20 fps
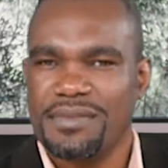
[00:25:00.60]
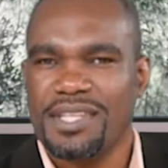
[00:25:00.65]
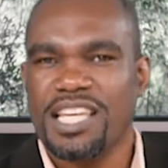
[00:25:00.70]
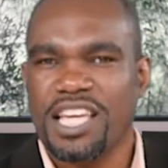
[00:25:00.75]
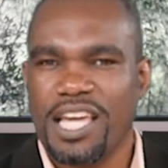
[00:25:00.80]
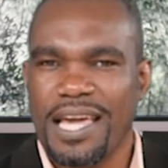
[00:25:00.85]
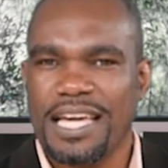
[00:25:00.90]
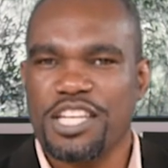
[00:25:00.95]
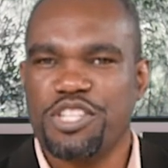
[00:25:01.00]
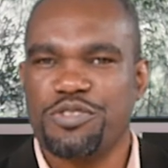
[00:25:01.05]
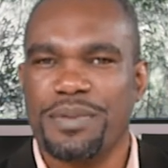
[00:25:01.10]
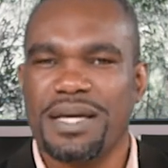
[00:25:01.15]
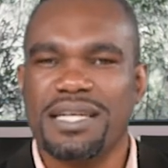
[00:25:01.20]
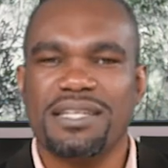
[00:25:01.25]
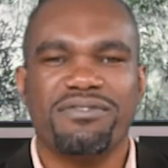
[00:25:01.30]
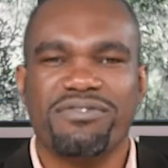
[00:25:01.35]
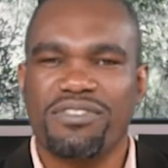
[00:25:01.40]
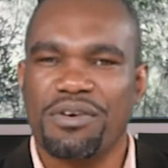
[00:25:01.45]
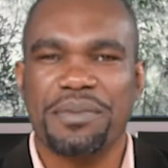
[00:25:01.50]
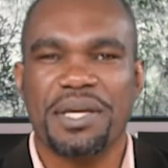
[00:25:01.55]

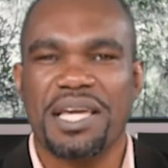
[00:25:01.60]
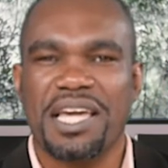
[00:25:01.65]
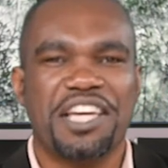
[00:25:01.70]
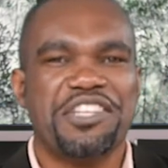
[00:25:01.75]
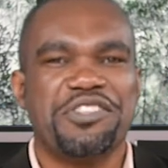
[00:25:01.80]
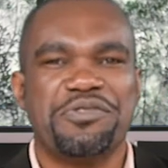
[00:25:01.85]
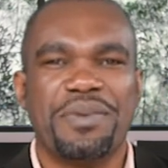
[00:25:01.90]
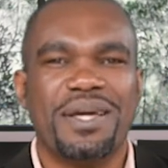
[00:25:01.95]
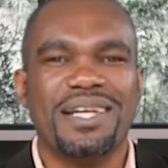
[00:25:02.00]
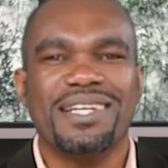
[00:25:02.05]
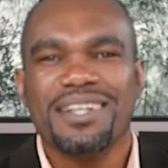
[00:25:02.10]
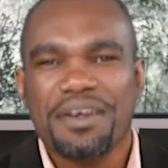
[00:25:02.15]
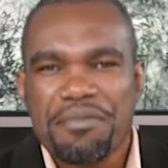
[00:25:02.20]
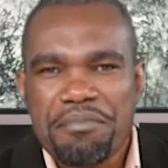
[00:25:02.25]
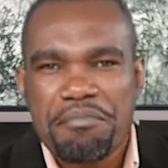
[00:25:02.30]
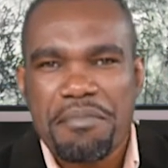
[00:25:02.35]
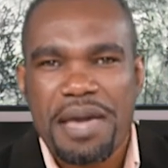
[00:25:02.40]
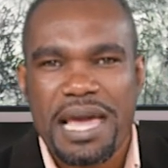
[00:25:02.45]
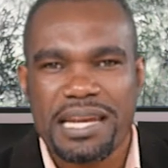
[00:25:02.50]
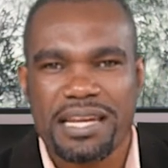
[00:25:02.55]
engagement, from
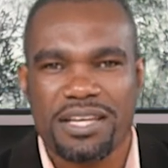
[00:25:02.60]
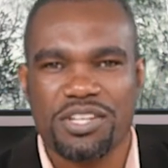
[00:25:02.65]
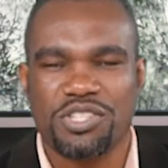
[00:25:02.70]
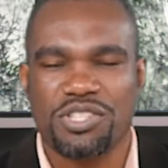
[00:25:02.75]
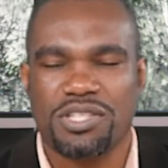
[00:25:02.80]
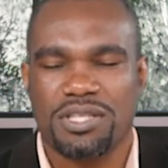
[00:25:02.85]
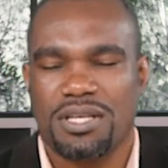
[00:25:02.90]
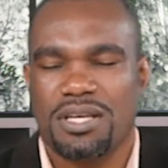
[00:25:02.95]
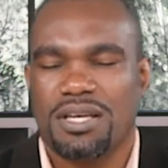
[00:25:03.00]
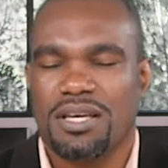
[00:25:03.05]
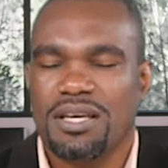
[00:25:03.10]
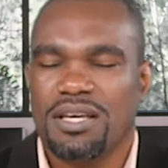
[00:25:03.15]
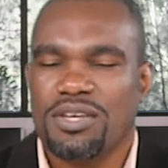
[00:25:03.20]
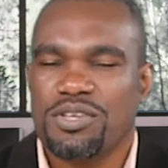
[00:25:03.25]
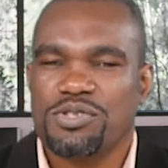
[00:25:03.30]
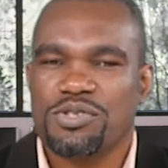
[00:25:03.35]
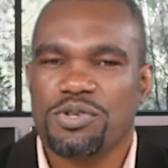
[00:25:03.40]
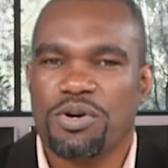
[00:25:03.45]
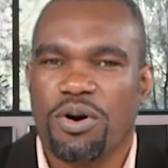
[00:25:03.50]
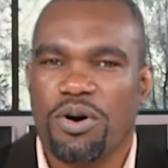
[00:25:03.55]
engagement, marriage.
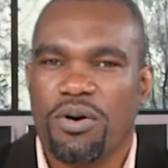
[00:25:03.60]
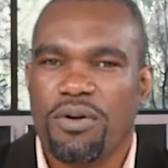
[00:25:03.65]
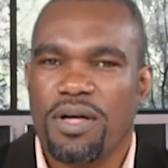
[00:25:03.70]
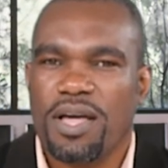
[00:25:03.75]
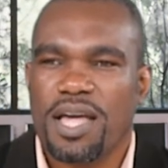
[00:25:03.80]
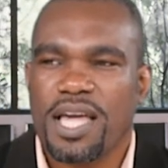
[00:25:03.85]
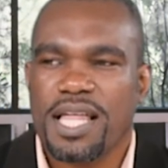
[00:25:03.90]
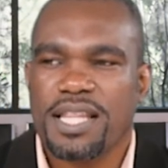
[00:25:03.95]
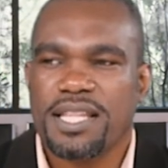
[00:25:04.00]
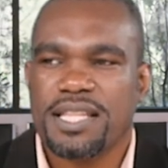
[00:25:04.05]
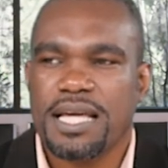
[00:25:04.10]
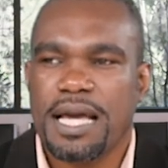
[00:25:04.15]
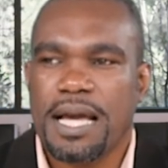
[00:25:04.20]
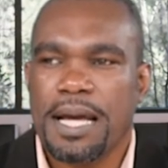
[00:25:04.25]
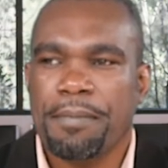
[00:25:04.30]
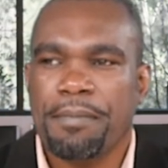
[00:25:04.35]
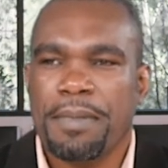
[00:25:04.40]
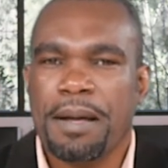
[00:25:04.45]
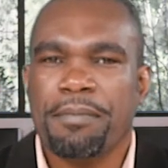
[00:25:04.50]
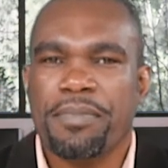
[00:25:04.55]
So
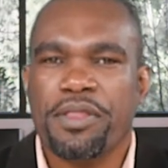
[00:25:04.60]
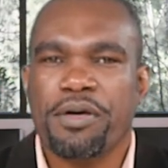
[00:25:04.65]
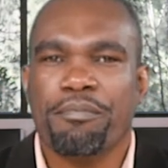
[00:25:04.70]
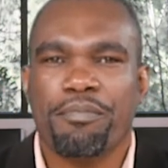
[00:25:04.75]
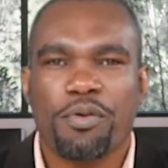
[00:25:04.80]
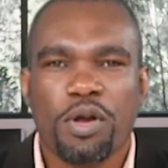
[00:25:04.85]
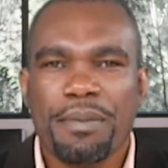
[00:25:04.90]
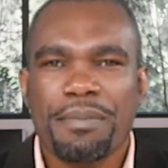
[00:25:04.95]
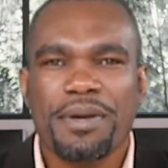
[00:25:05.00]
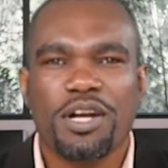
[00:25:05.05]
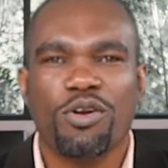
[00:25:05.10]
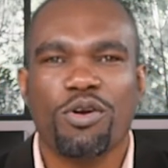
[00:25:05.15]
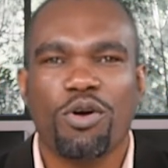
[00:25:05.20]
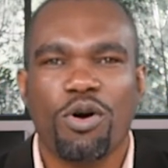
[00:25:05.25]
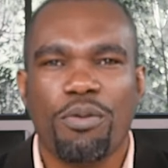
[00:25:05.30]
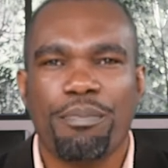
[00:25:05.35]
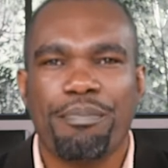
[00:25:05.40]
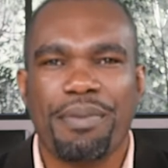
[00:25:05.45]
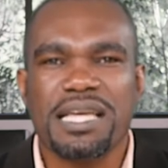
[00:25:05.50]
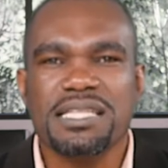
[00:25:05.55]
the employment
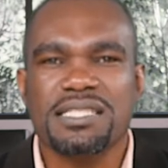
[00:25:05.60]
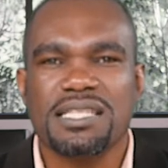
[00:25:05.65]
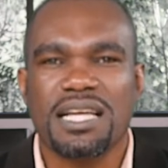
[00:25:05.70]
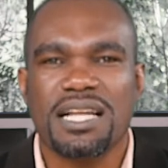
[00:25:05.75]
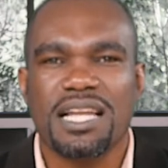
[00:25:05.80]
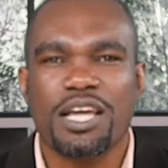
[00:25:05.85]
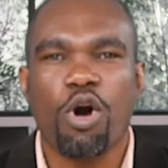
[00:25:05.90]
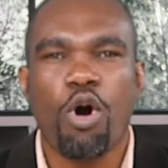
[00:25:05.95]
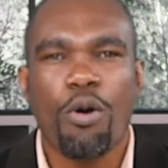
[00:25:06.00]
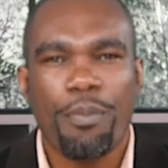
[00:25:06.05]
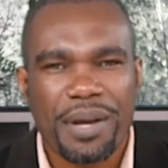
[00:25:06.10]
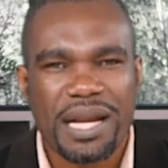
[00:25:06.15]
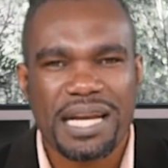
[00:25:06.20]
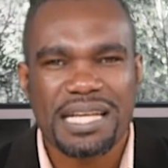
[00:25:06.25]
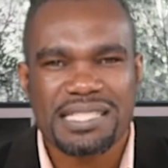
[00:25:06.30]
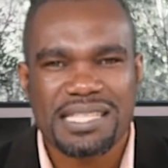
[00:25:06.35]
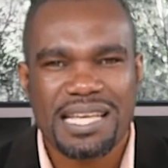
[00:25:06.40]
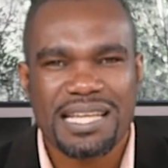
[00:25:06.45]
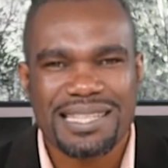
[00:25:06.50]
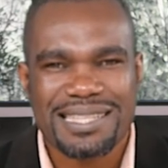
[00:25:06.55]
law basically
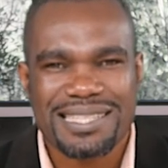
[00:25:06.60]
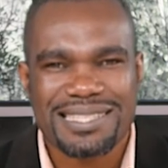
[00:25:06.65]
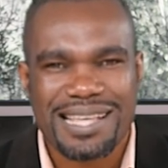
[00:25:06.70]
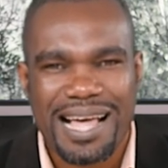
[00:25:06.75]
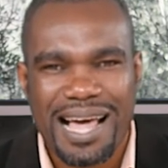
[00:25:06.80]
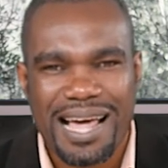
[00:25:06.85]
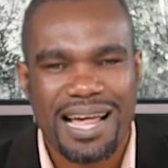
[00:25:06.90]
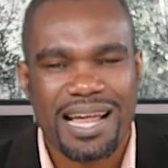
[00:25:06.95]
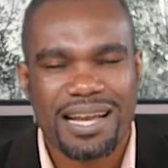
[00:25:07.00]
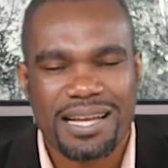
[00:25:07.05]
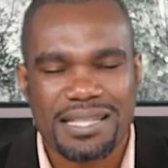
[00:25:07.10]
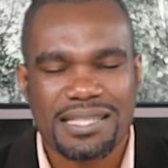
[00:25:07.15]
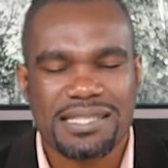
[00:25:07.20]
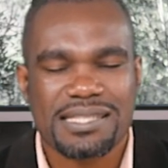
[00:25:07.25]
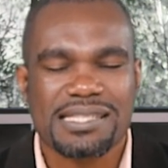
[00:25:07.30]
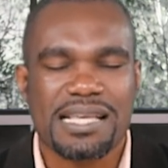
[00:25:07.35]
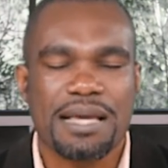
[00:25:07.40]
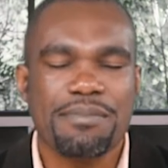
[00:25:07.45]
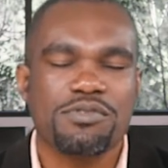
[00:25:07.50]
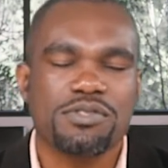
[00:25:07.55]
operates this, uh, under the
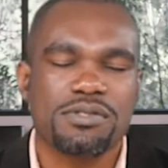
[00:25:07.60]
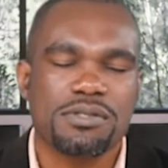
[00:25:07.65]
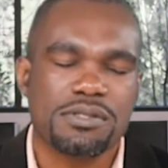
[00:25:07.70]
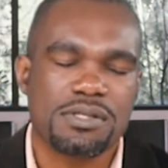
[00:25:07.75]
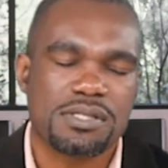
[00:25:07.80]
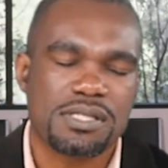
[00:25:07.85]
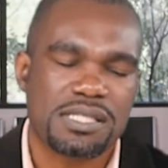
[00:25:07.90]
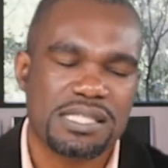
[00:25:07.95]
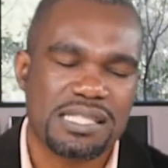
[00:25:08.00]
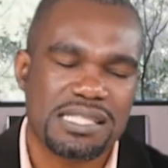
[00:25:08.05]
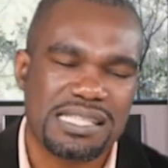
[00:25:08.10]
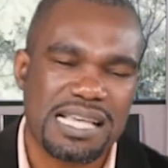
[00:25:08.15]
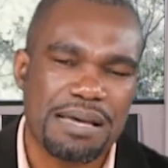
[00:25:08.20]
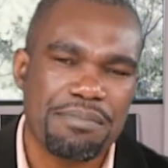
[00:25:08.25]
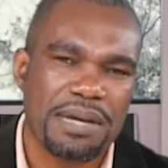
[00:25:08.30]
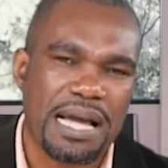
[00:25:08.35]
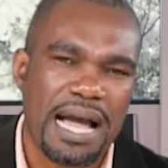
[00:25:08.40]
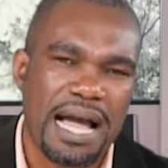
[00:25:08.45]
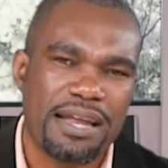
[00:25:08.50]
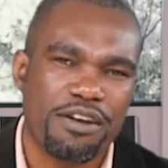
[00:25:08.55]
same,
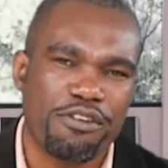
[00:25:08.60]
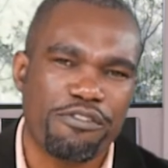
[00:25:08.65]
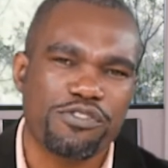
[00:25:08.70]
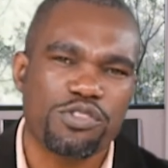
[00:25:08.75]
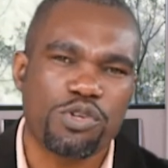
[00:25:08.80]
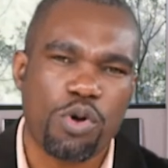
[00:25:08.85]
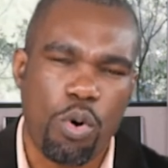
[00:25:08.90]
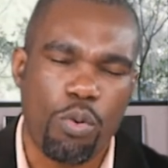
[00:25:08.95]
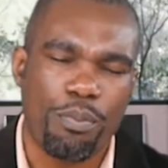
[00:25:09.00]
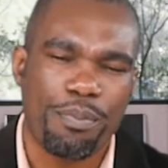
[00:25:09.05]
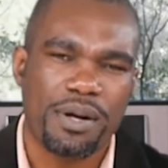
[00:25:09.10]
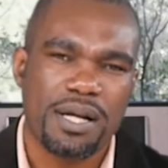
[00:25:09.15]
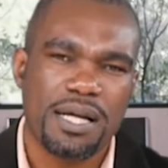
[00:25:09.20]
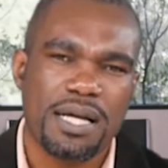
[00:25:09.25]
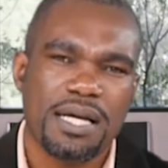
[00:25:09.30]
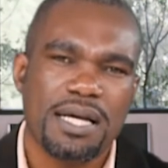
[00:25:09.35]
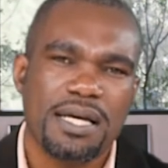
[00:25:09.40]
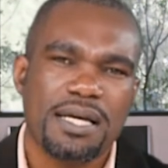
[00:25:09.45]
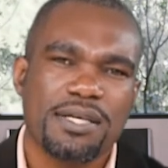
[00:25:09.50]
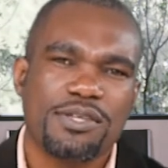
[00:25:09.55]
same kind of scope.
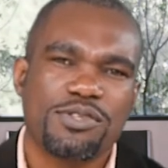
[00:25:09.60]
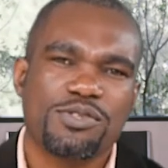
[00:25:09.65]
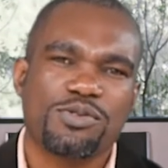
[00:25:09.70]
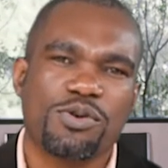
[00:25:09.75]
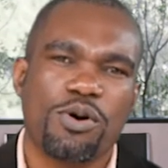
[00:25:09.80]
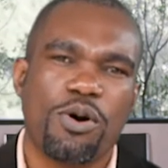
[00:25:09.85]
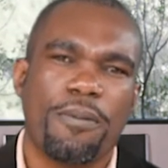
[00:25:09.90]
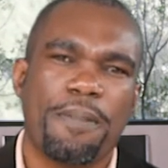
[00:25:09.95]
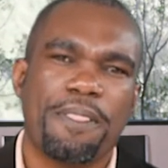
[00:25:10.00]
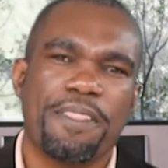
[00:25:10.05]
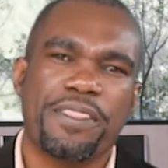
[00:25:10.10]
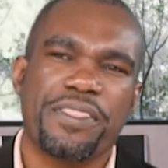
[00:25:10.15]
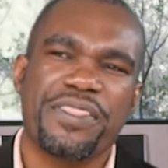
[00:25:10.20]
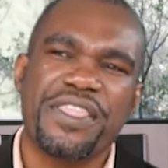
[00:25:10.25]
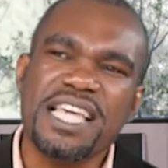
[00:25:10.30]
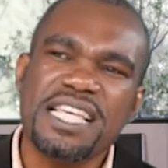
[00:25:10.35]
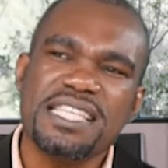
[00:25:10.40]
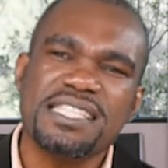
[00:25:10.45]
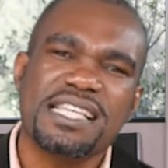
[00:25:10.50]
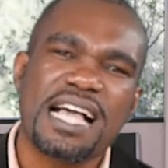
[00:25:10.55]
So
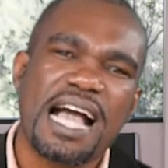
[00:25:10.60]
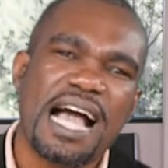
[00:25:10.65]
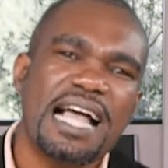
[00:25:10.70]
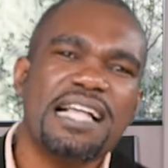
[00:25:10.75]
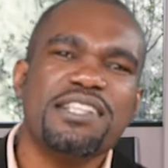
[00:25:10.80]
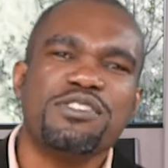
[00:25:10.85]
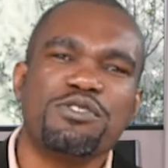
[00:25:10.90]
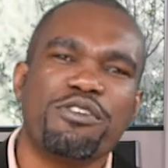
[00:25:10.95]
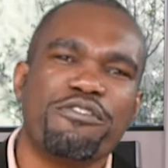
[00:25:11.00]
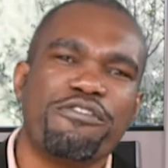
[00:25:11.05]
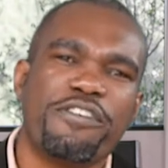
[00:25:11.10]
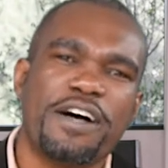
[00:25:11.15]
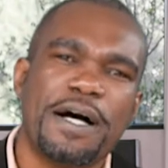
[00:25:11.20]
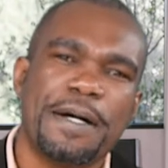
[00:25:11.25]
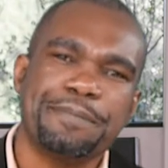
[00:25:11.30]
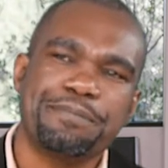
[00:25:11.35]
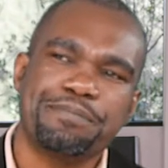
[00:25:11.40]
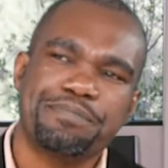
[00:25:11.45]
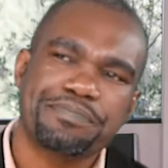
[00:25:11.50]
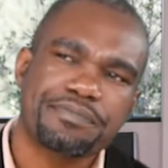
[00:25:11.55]
these kinds of
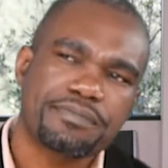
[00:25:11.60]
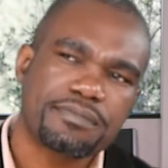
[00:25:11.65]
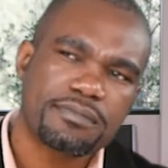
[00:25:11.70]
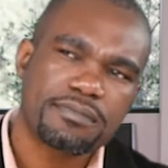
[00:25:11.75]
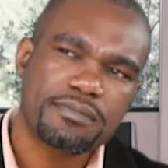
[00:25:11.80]
um,